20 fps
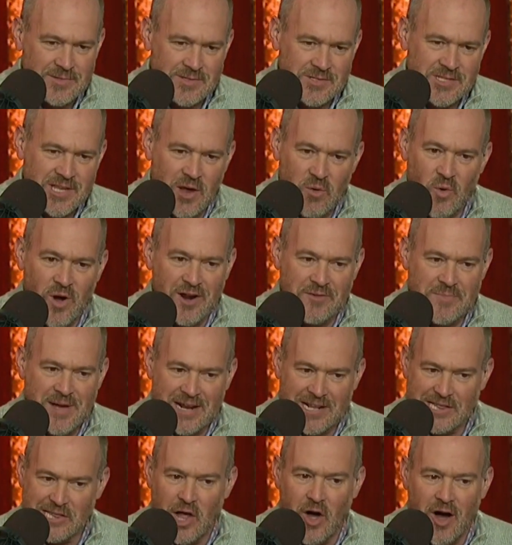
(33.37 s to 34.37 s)
say one of them
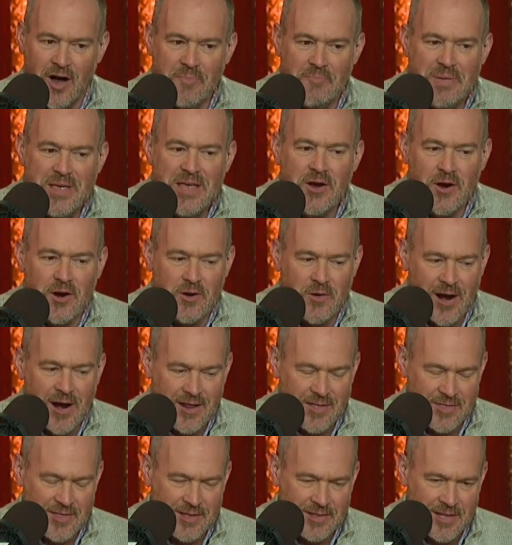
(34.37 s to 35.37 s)
had a long beard or
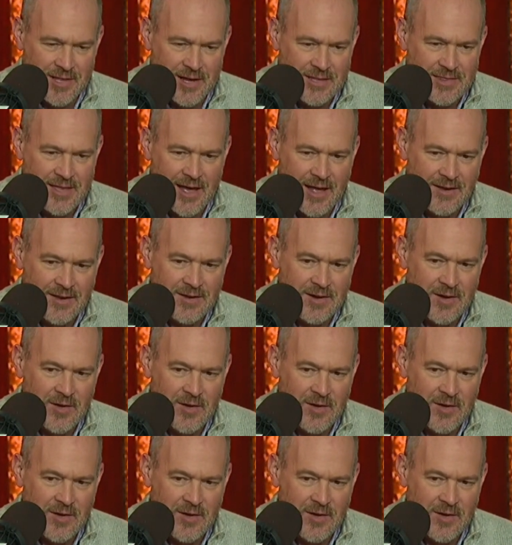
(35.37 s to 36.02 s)
anything like that.